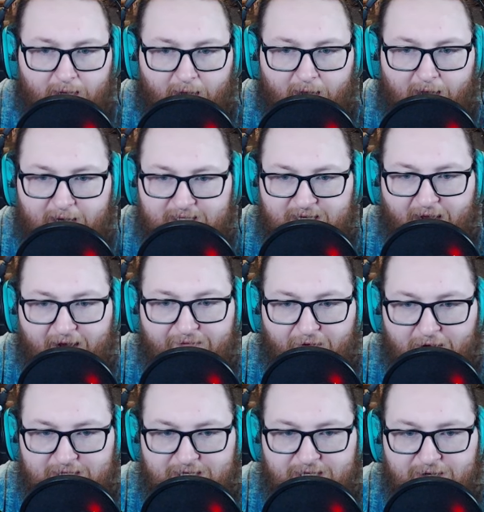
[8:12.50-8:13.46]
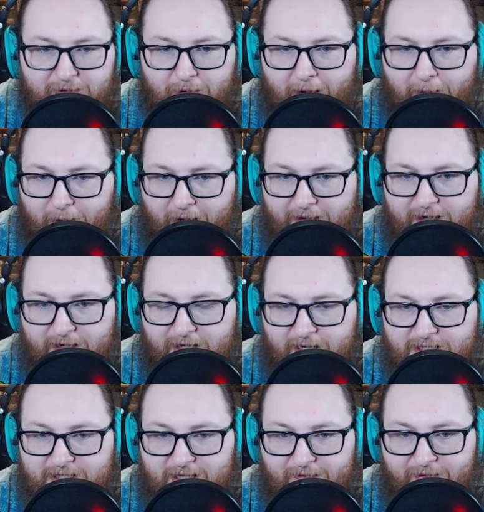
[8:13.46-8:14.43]
Typhon 2, I wanted to
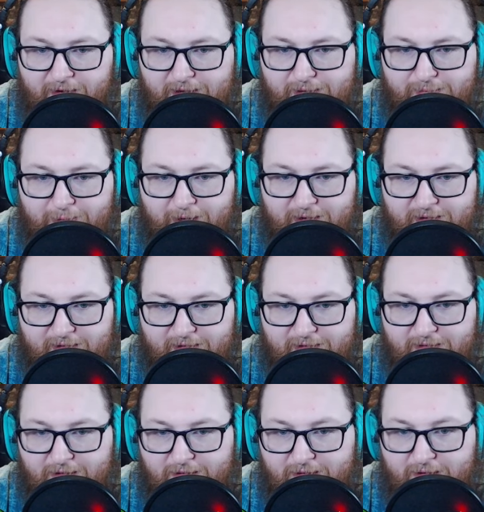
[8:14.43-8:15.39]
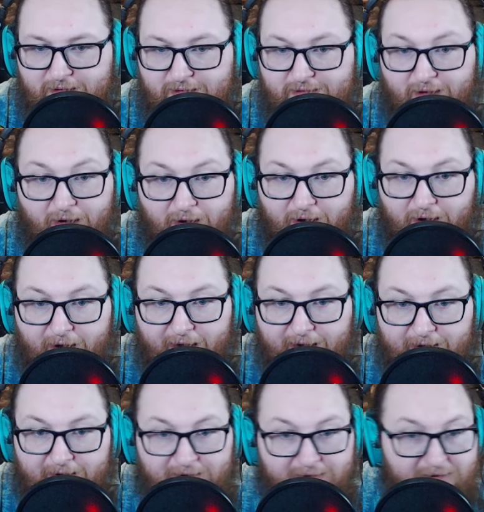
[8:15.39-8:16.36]
touch on this because this saw an
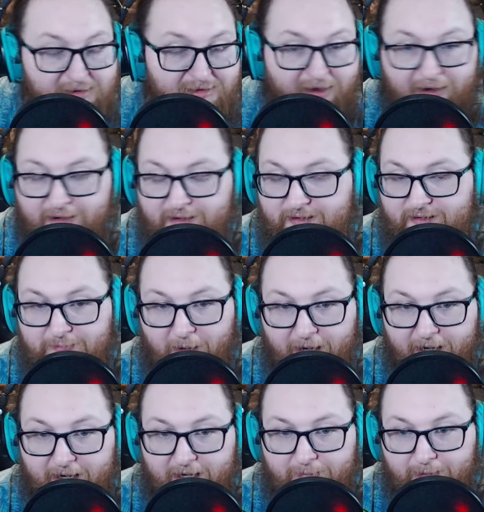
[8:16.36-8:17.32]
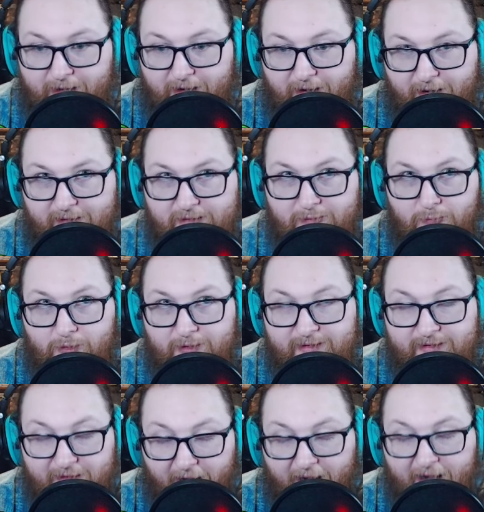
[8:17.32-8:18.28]
insane spike because it was
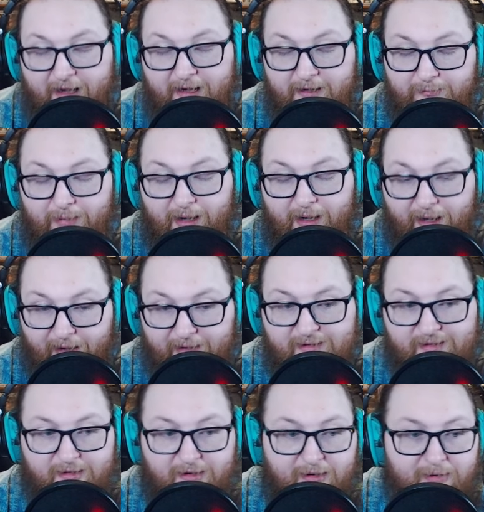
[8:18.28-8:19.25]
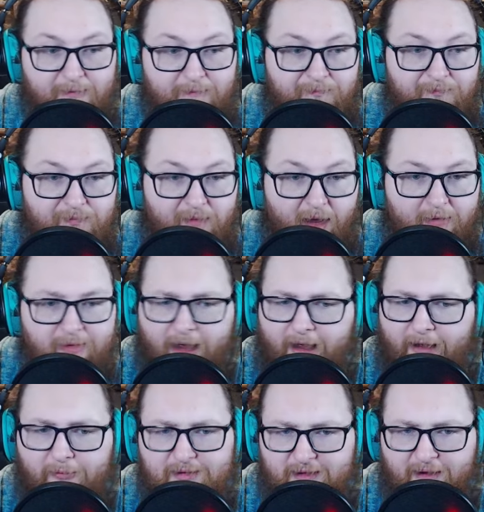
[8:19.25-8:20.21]
not in Bonanza. I
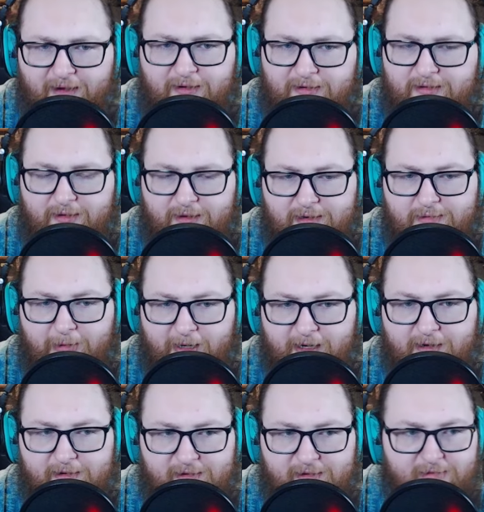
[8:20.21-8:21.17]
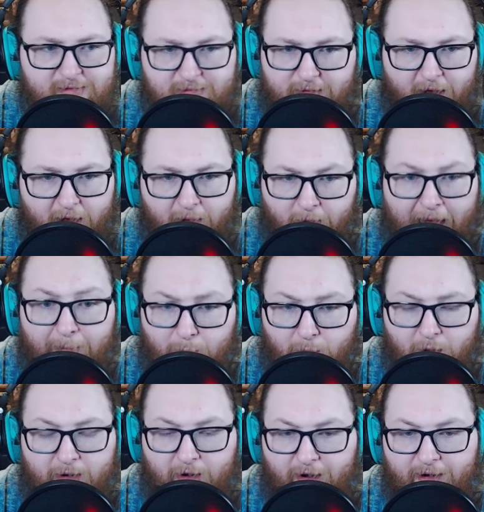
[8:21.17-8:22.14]
was honestly expecting a lot more
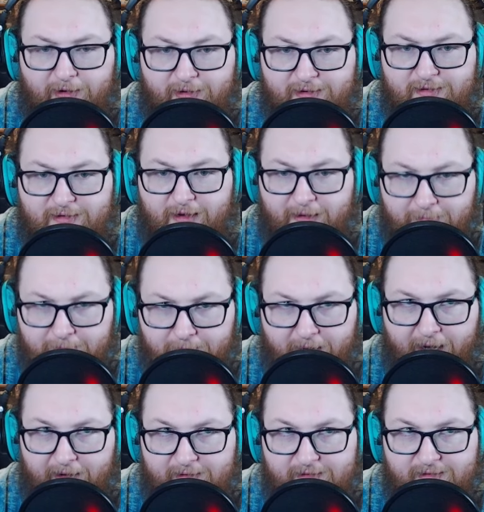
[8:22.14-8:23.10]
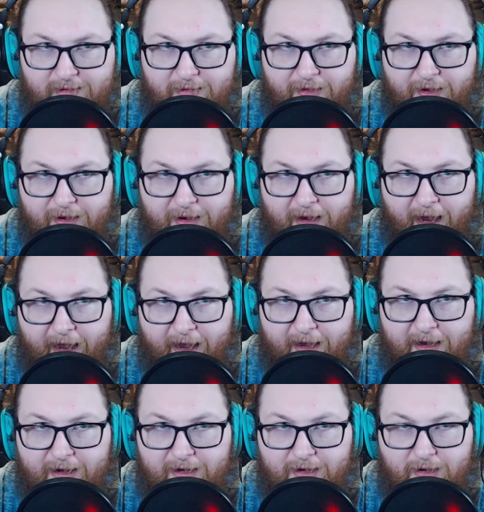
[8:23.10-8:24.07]
cards in Bonanza that
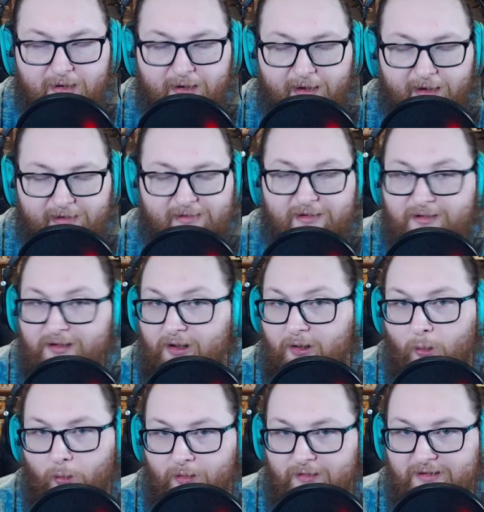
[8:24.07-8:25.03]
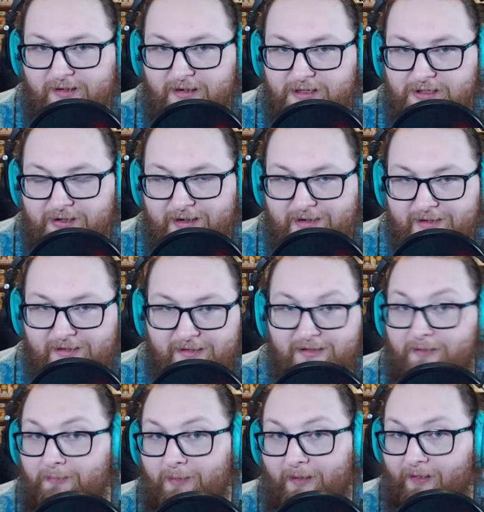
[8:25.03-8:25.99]
had existing quarter centuries, since they
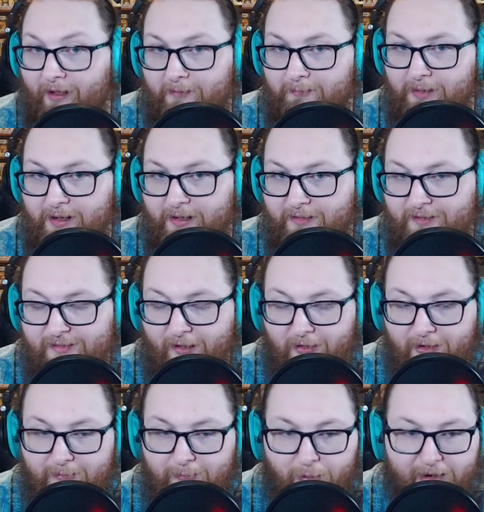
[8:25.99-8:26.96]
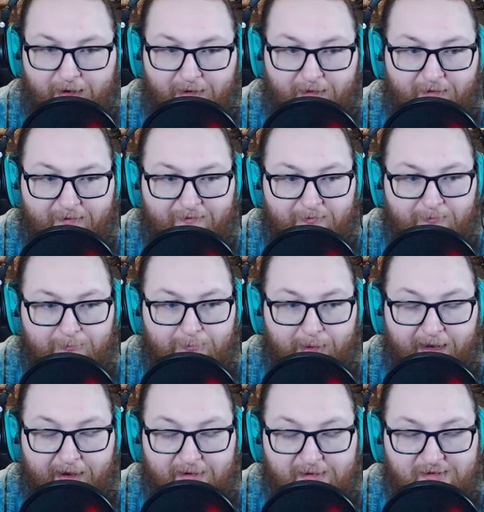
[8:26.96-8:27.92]
made that a big selling point of
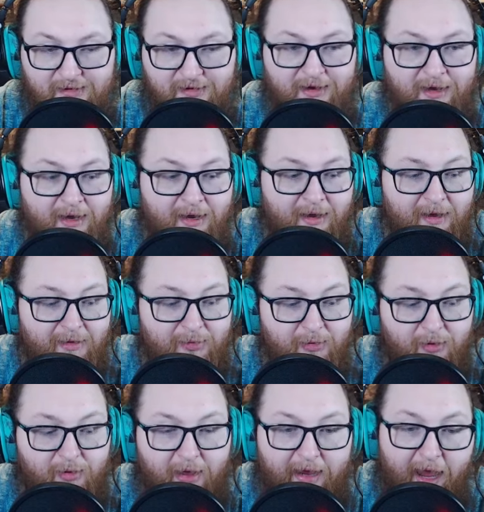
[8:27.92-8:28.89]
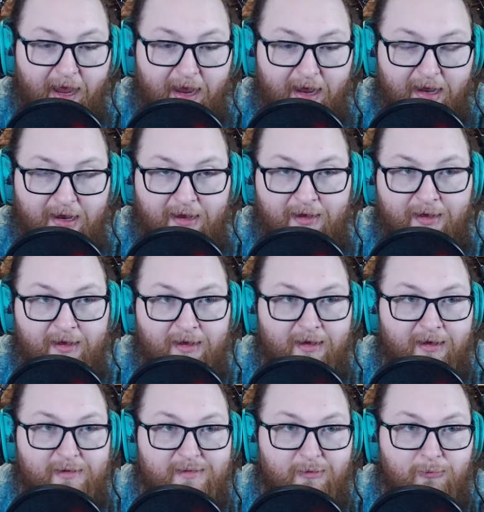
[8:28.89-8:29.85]
Bonanza. They're like, hey,
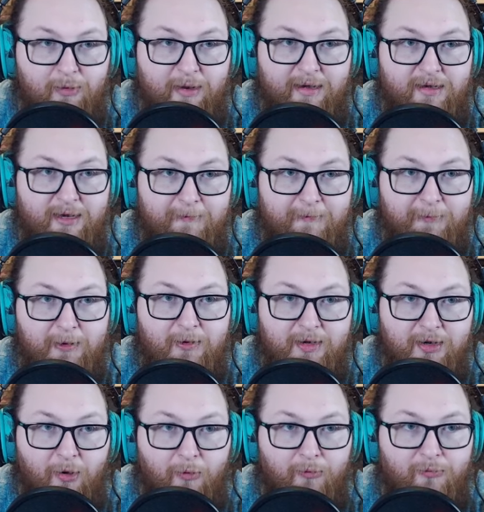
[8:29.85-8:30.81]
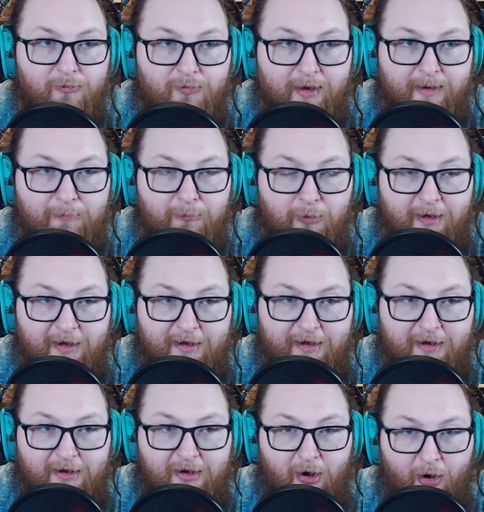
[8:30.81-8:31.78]
so we typically don't reprint
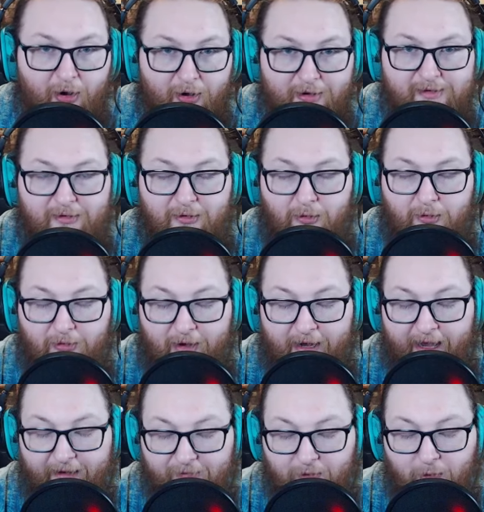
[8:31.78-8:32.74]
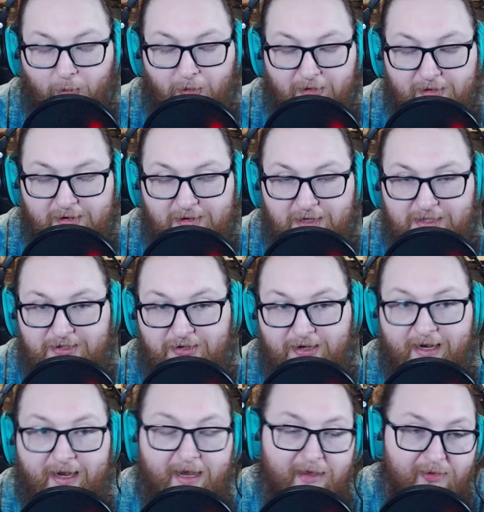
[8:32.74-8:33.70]
cards that already have a quarter
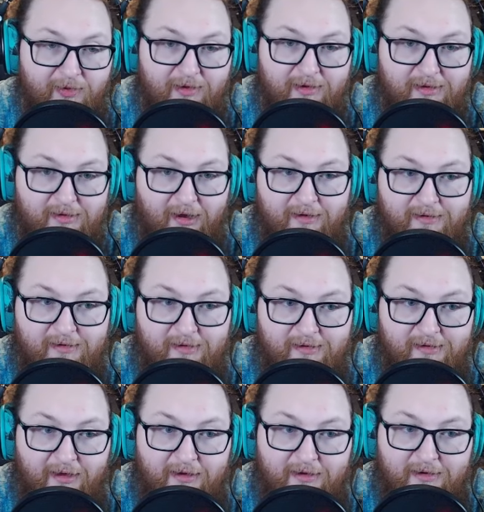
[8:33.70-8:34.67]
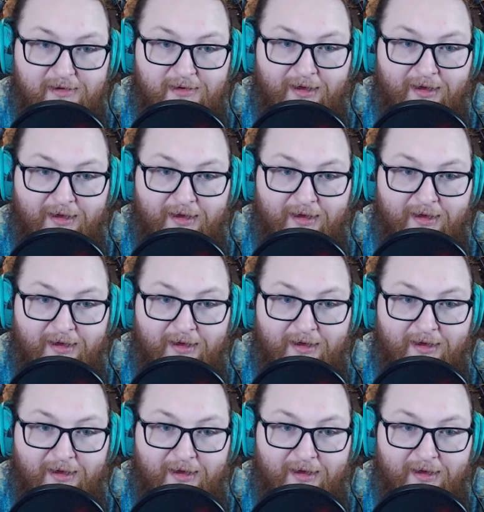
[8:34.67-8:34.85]
century in these kinds of sets.